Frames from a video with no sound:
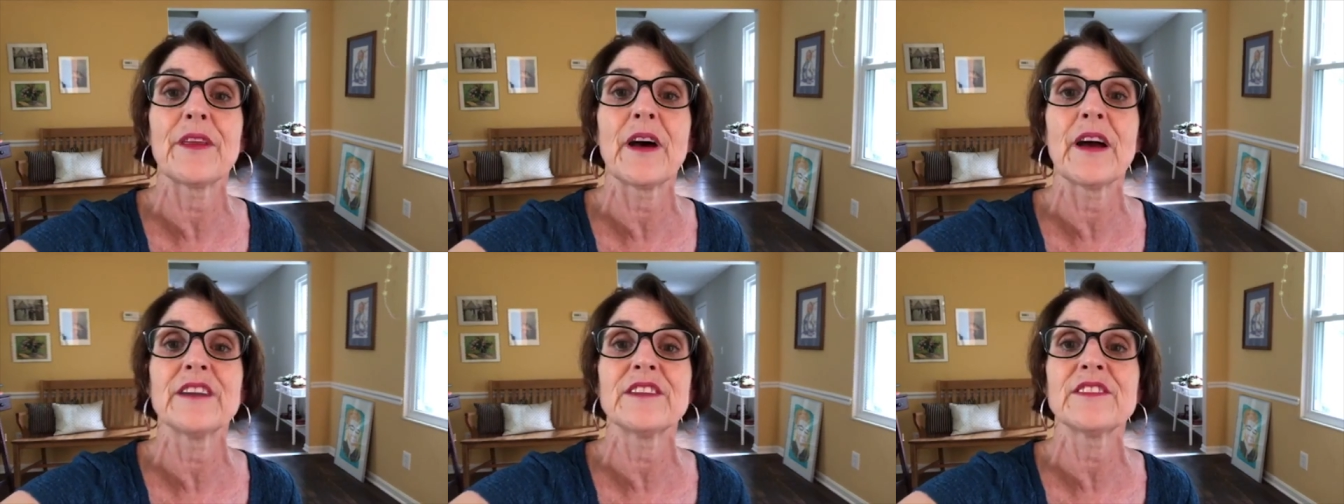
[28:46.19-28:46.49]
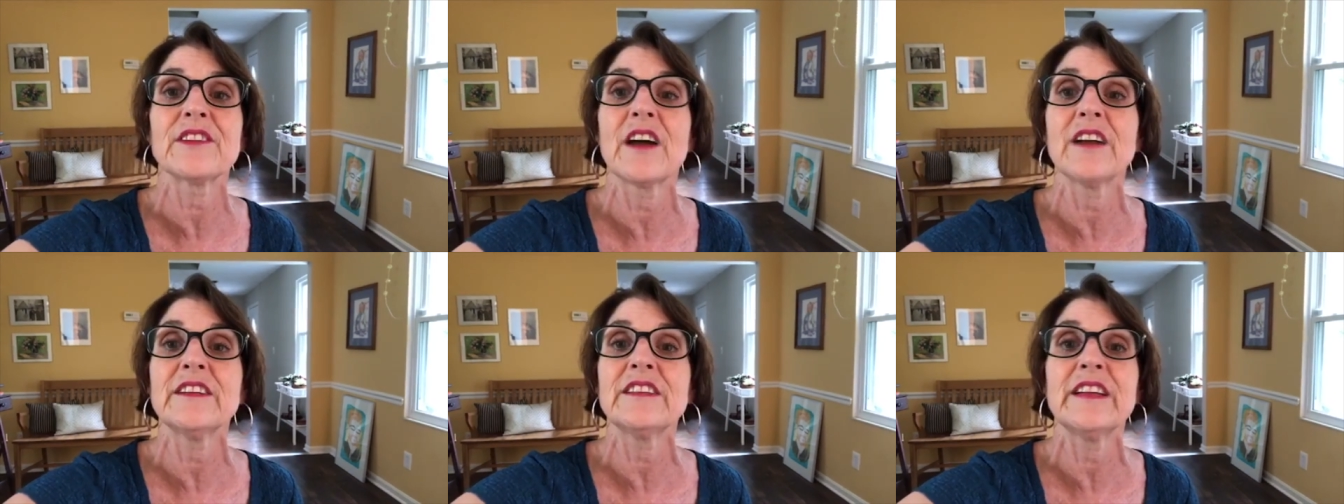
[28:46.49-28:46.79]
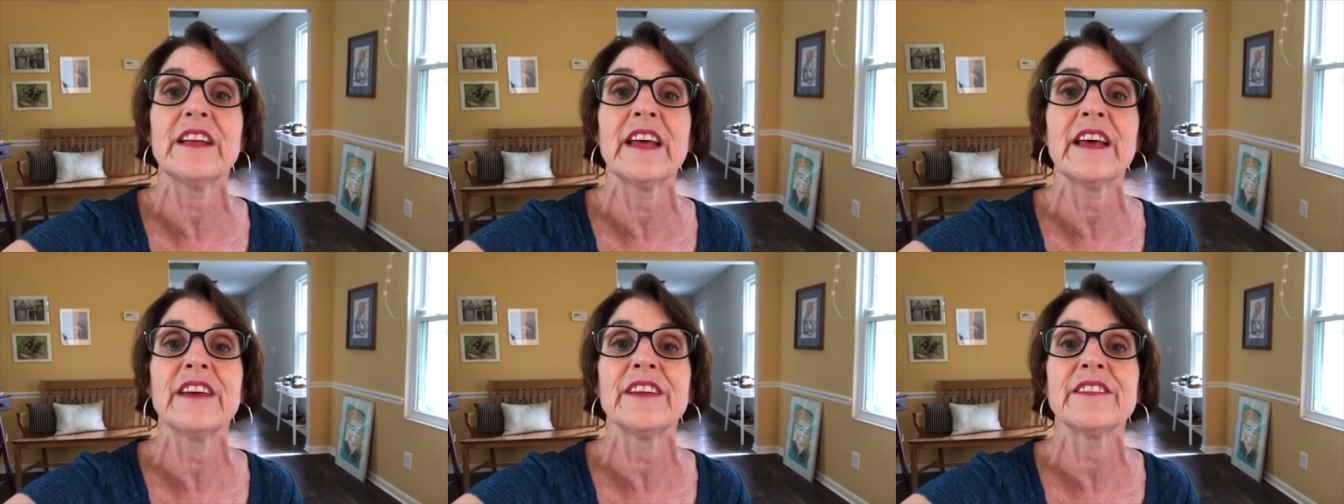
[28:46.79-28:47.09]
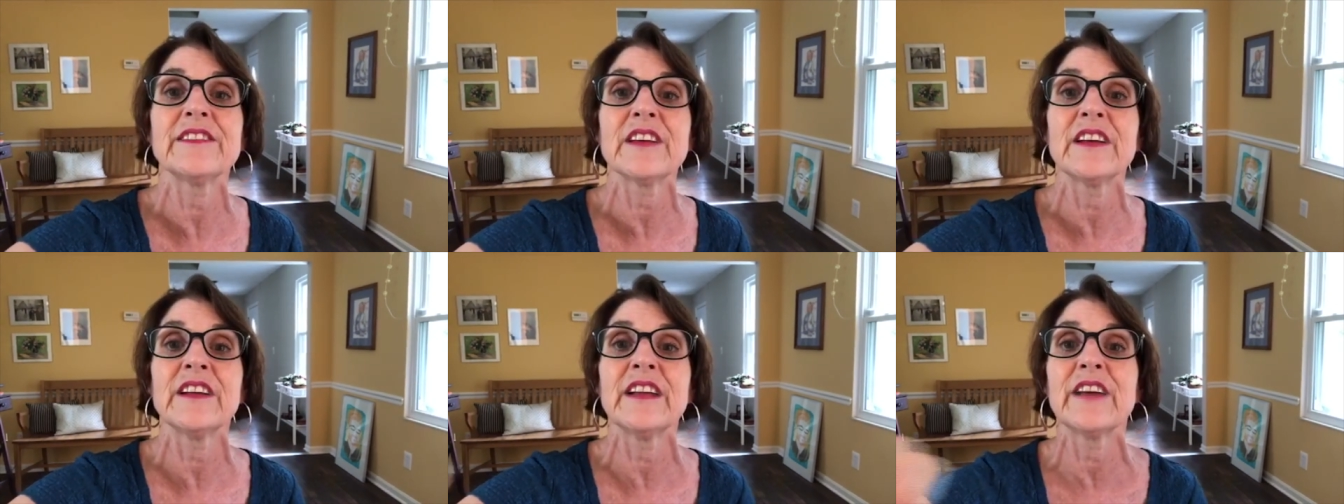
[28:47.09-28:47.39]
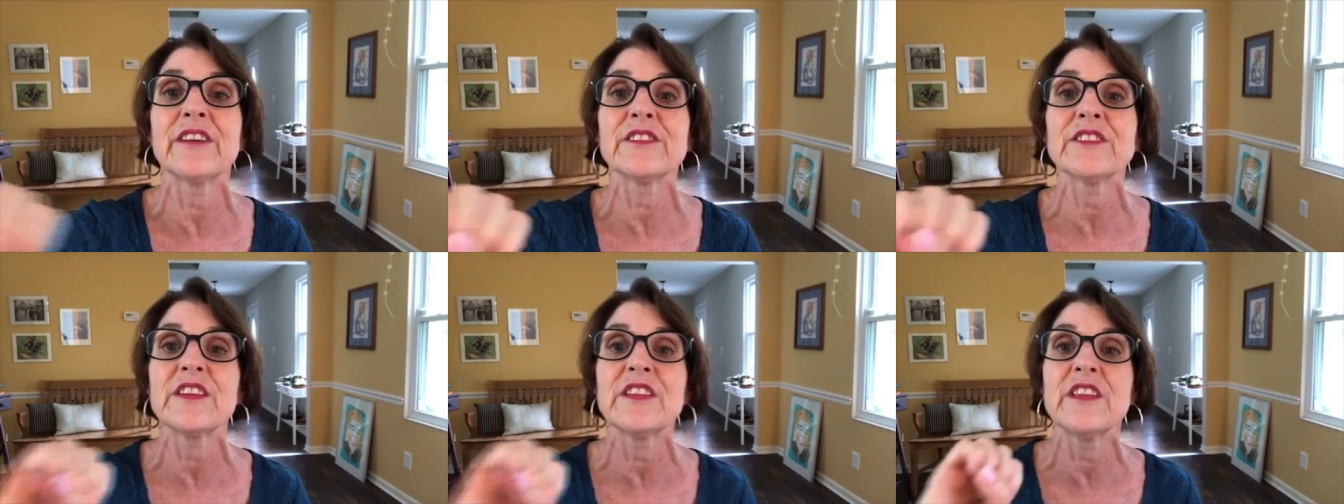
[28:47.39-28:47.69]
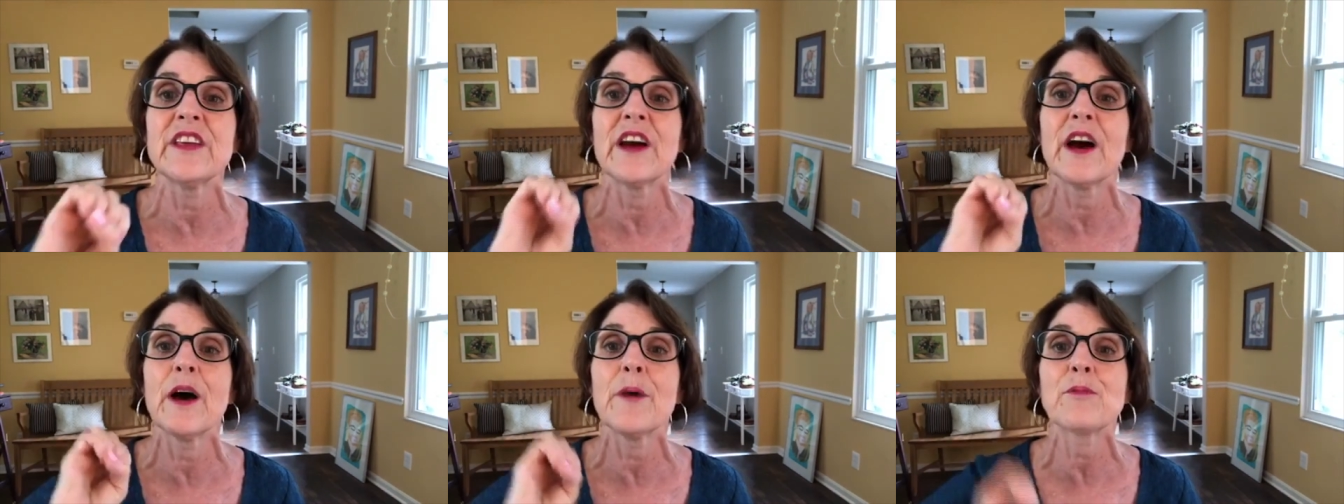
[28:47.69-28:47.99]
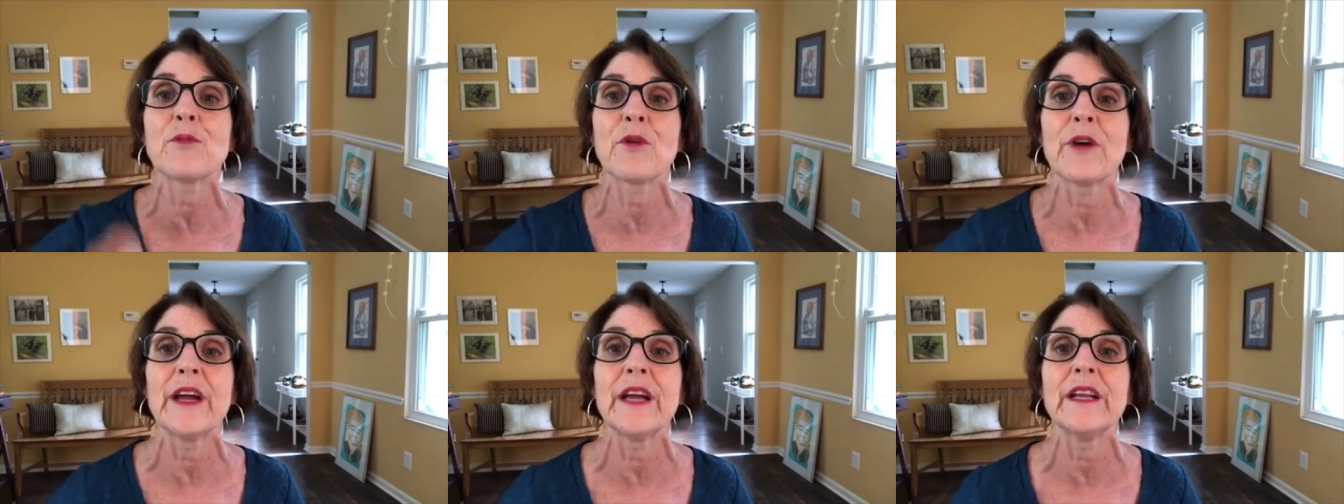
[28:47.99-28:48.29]
I saw today's announcing the
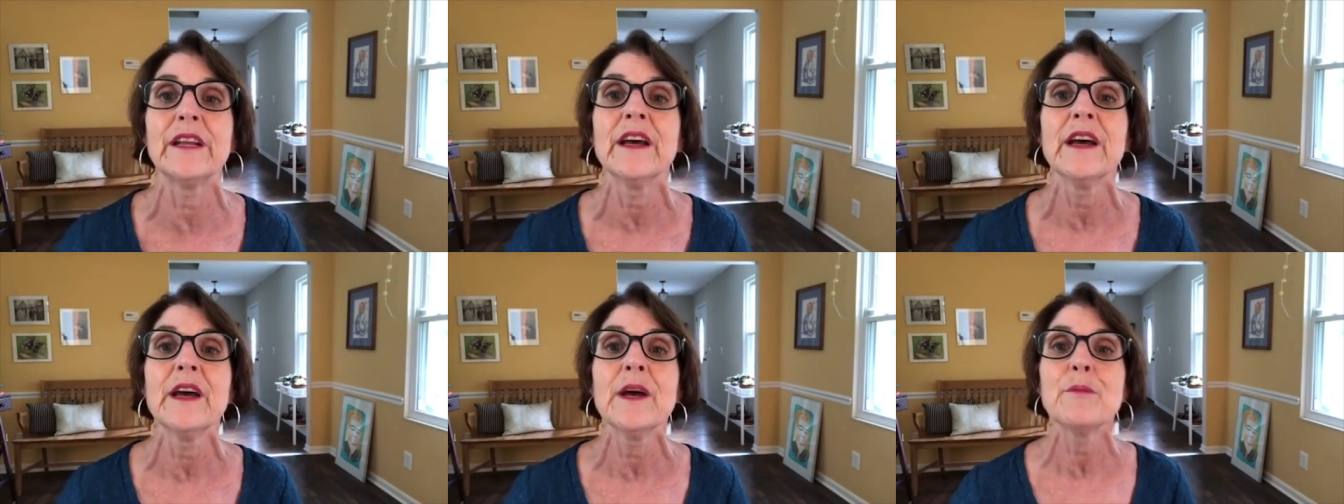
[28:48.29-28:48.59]
upgrade,